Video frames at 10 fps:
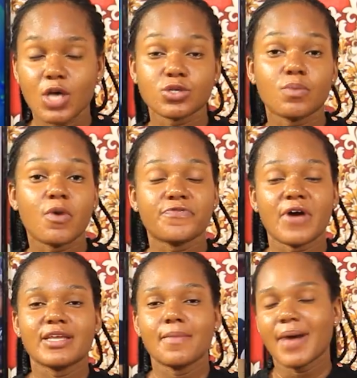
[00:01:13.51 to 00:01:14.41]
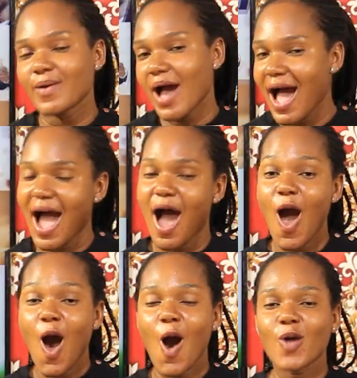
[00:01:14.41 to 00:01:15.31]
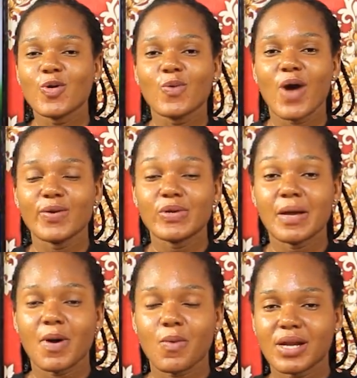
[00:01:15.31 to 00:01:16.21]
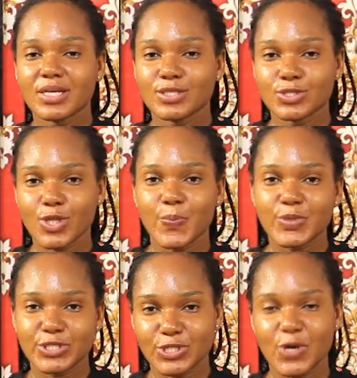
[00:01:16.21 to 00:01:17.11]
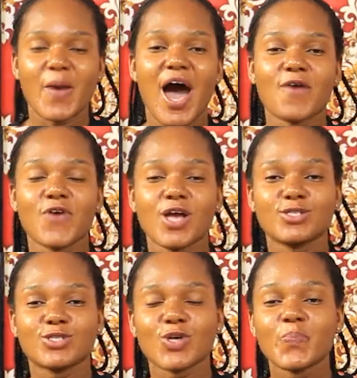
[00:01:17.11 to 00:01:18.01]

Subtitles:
Also, more funny man. Ah, or no panel number one stop shop. I think so.